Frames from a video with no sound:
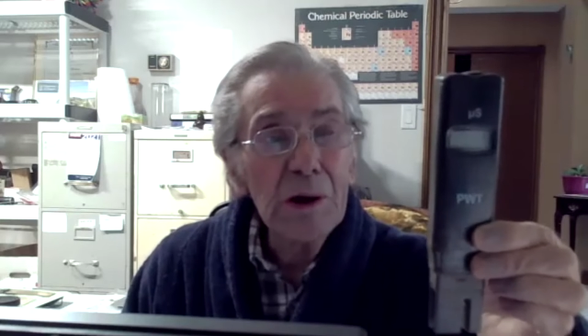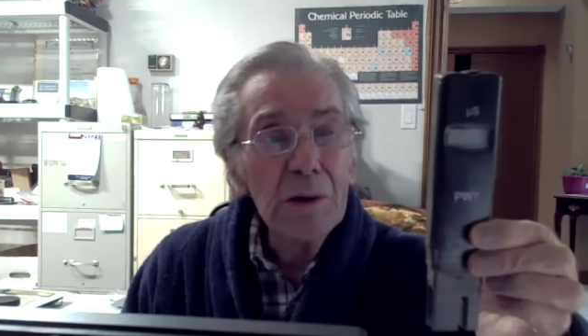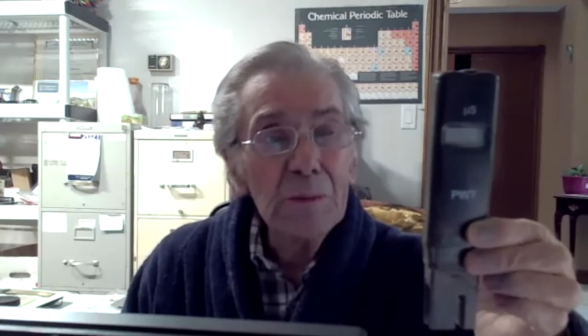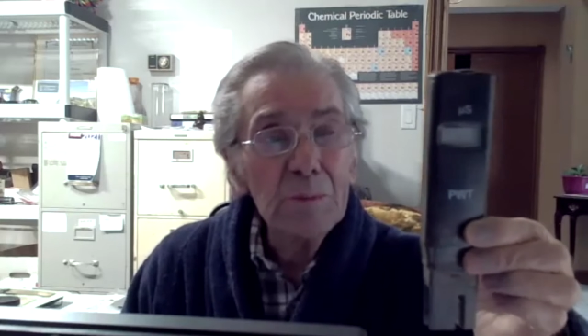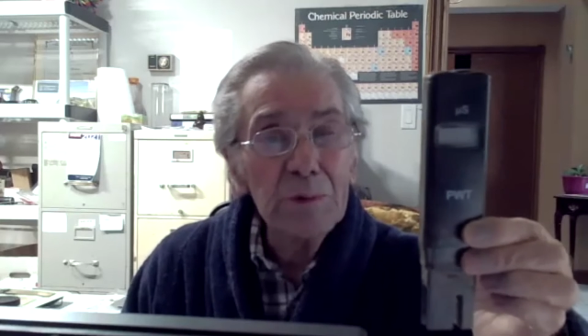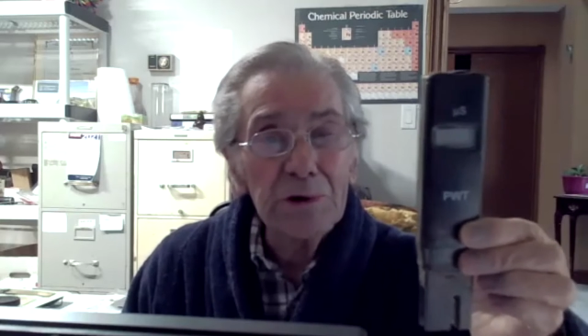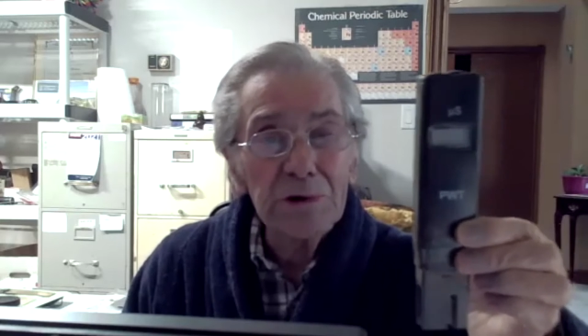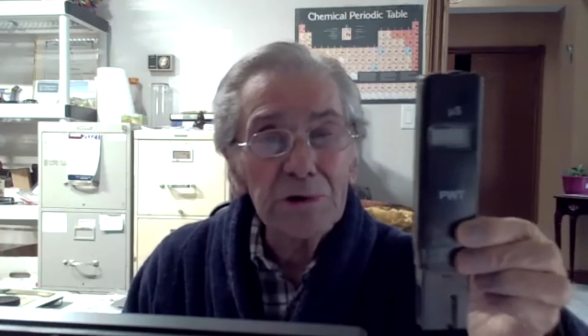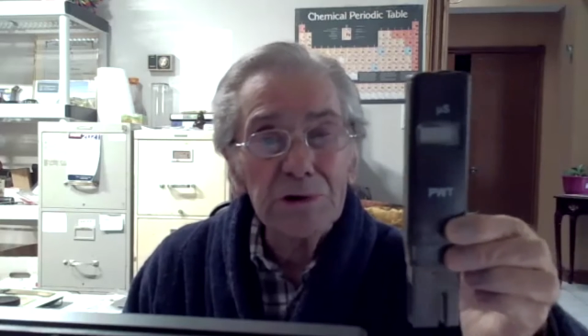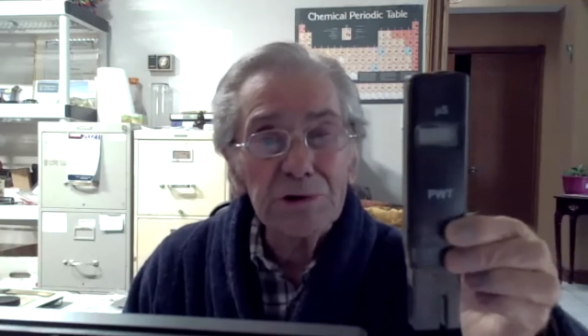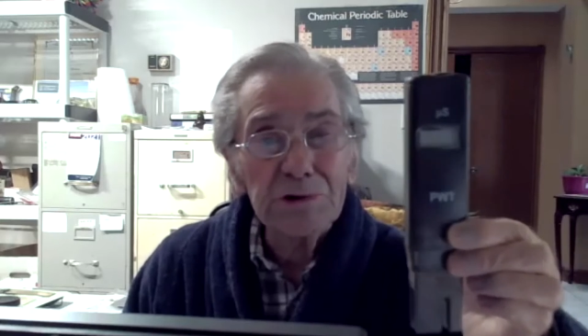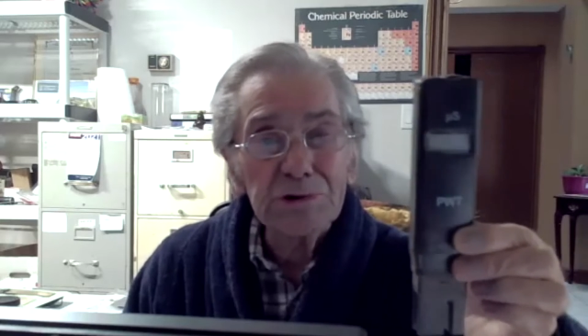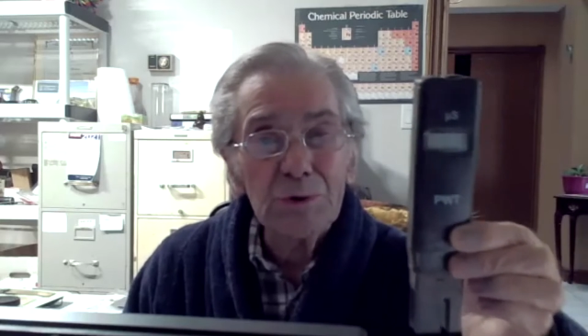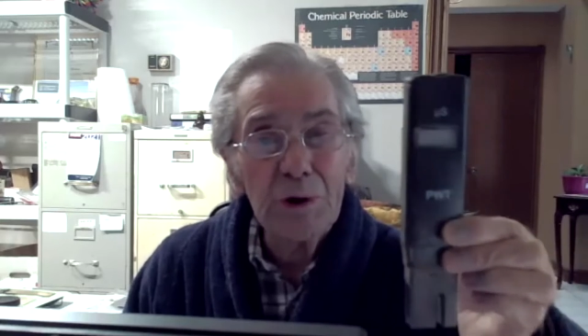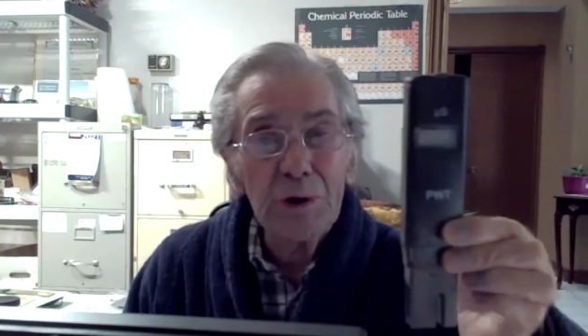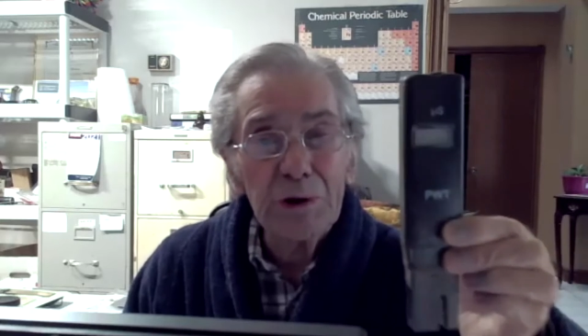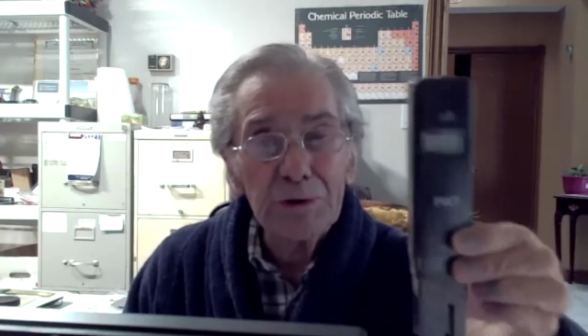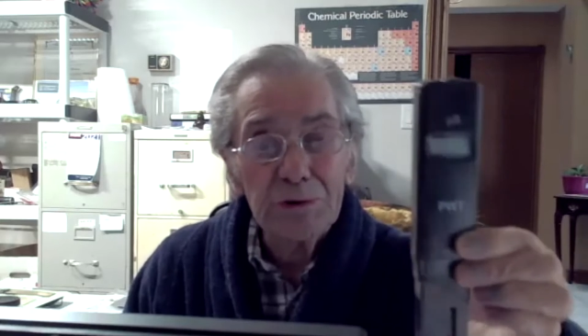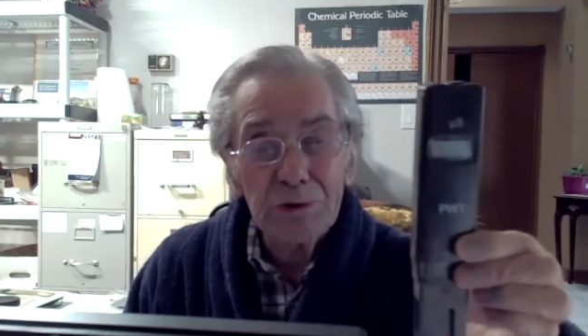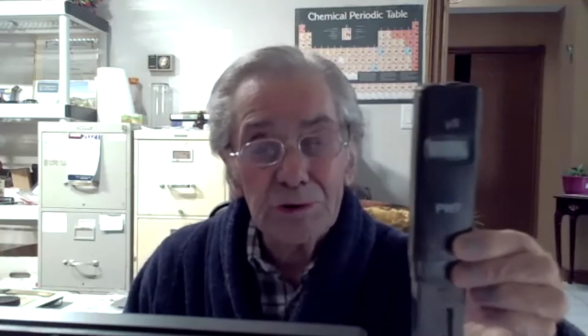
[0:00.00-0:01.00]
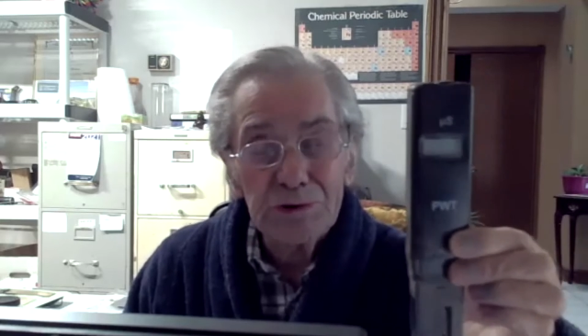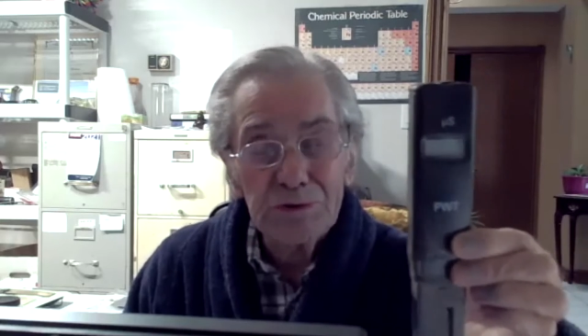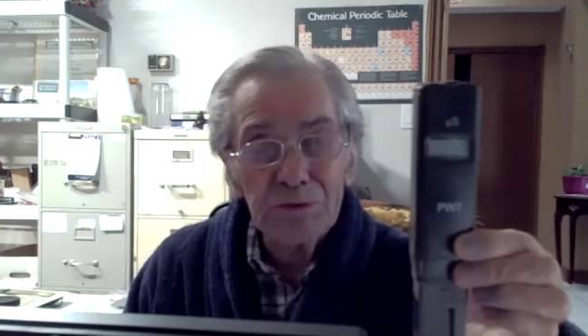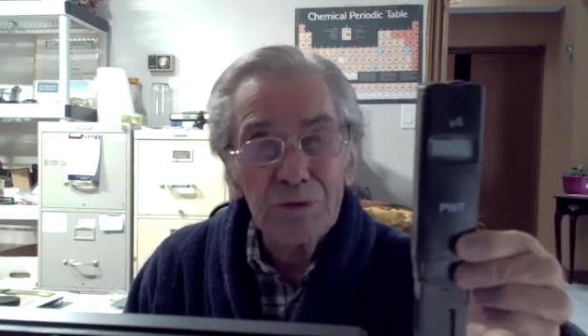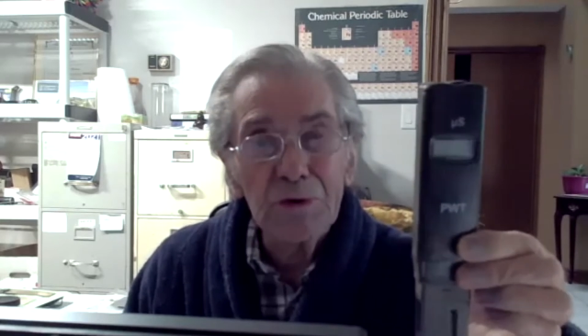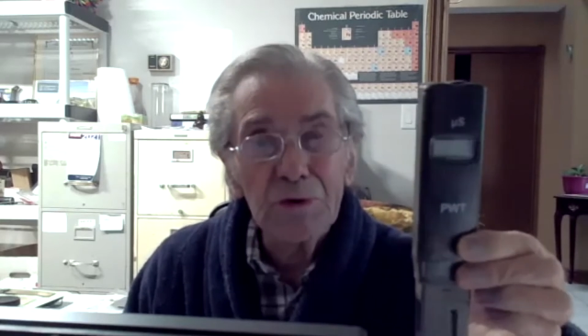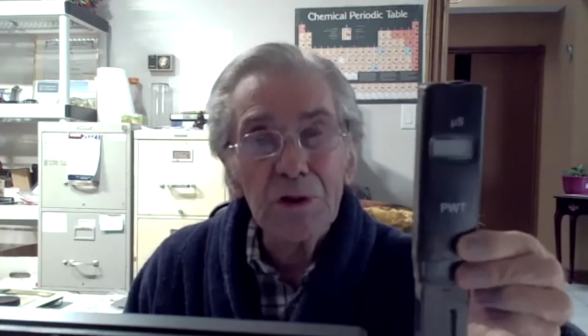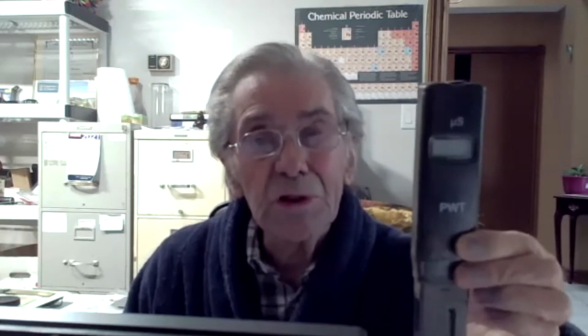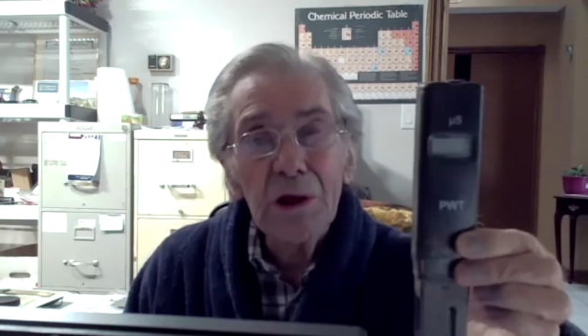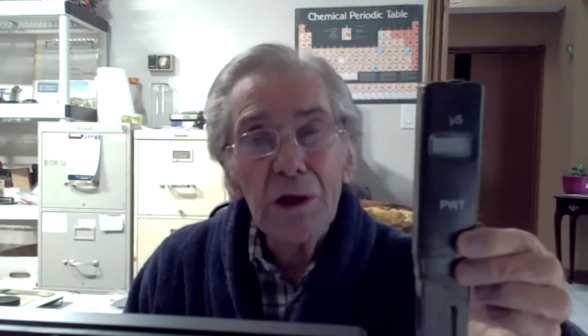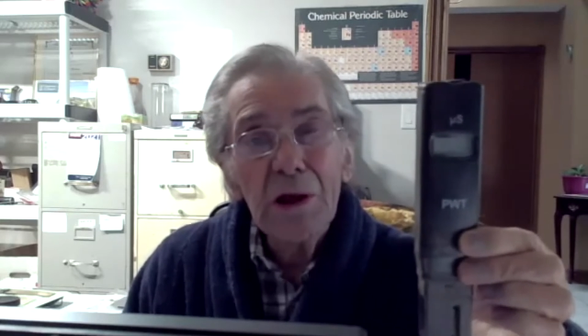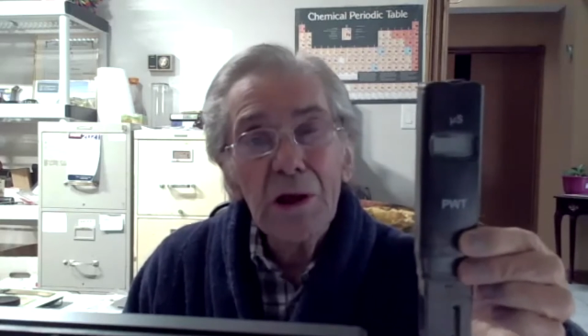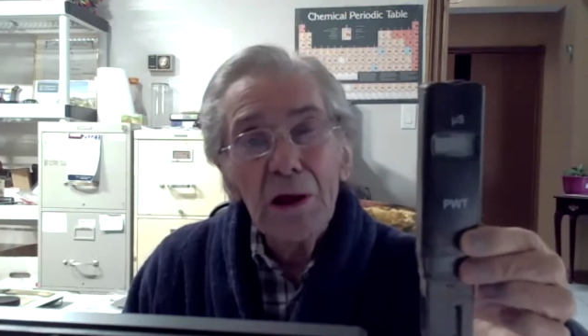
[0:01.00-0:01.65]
but it's quite useful,